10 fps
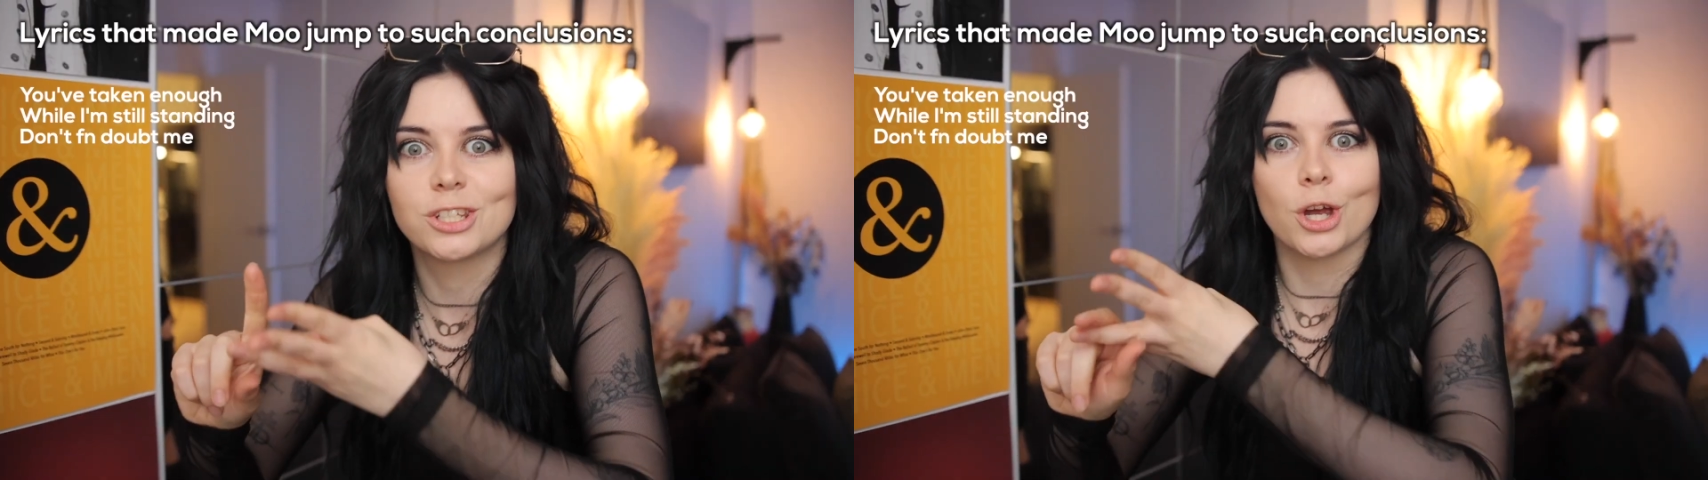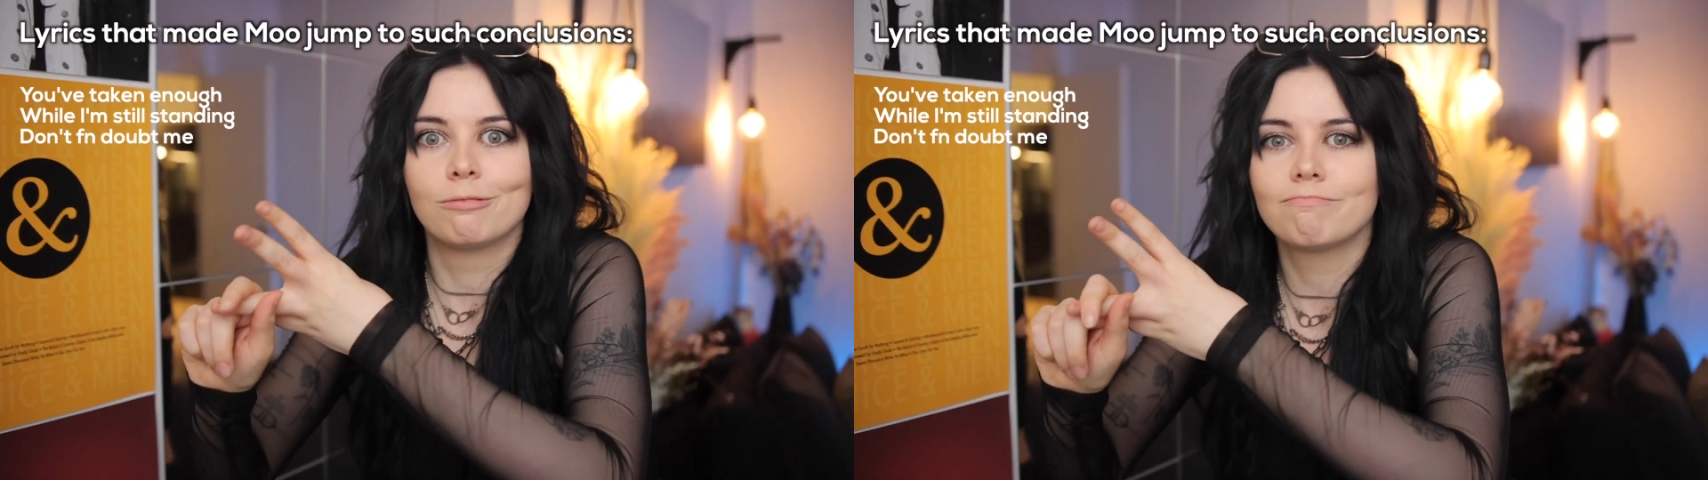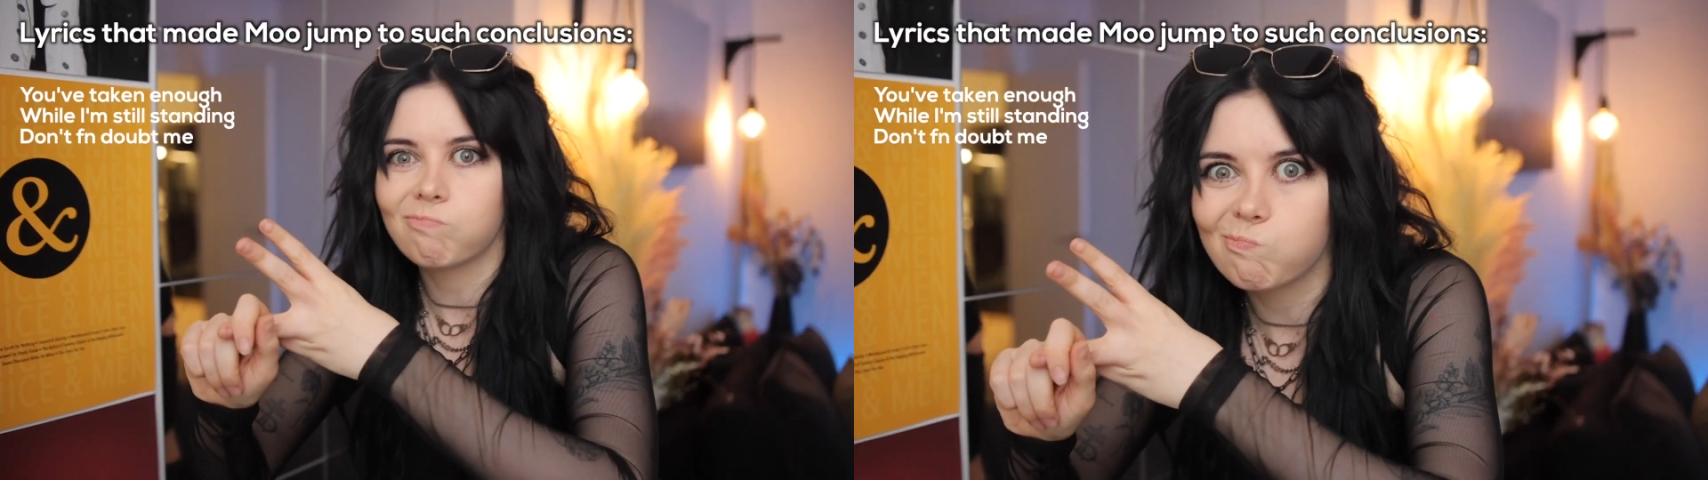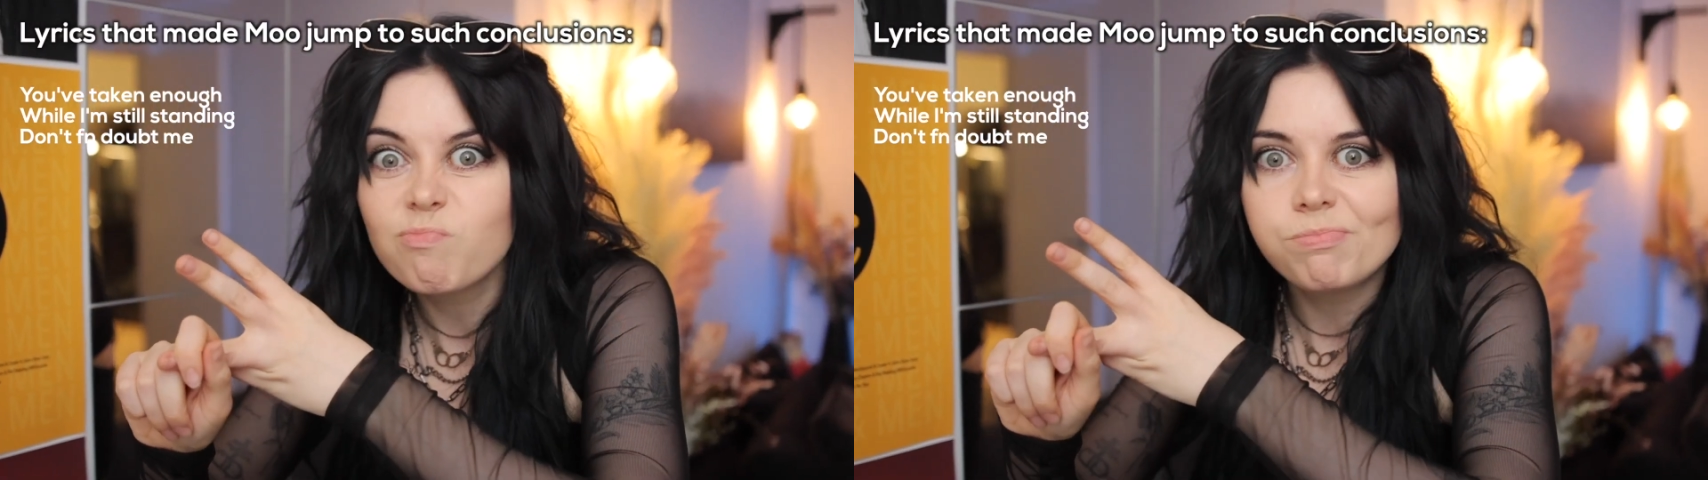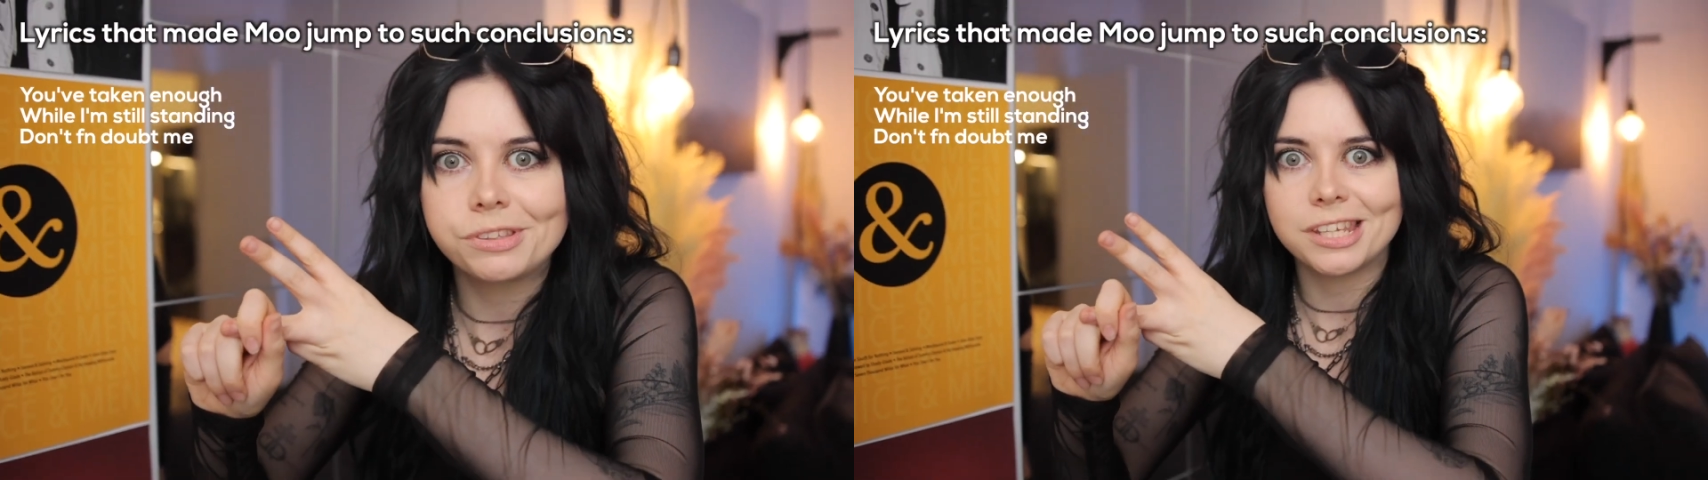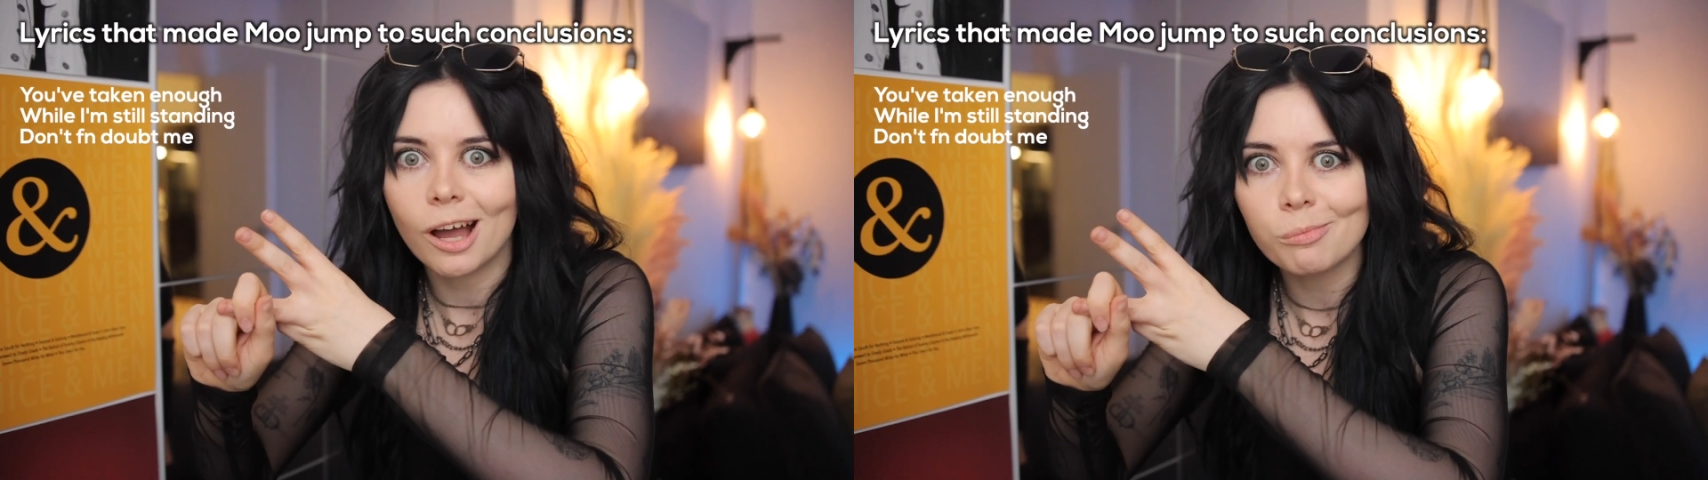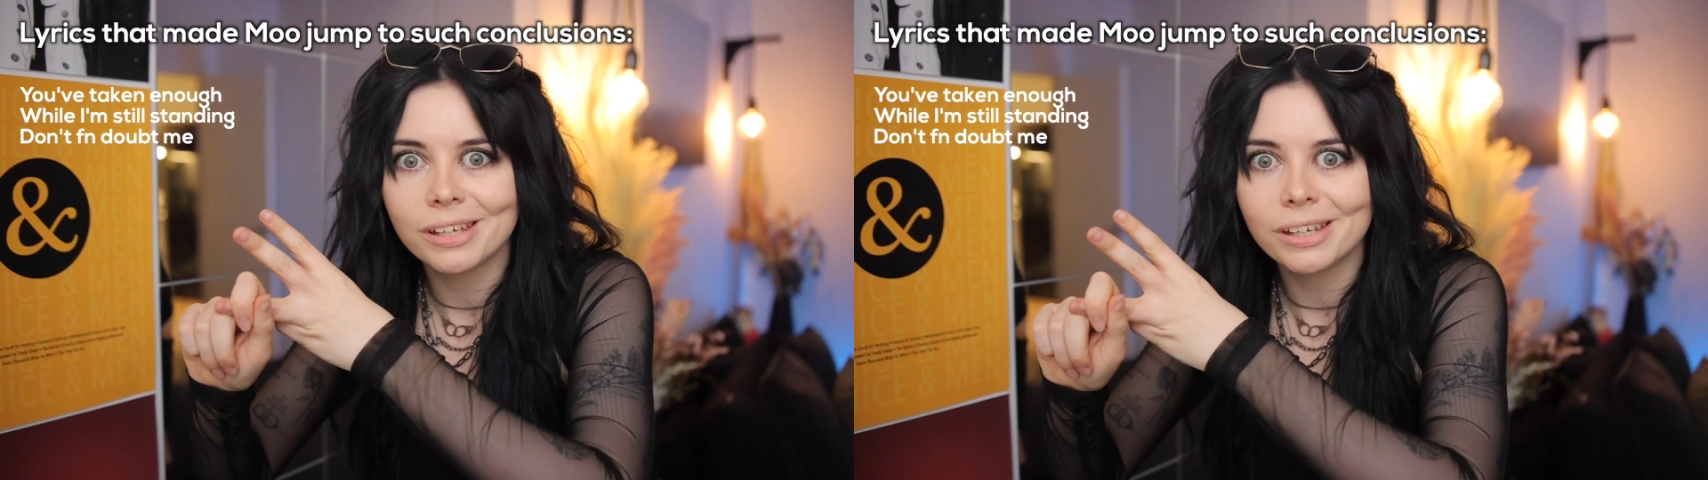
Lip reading: don't doubt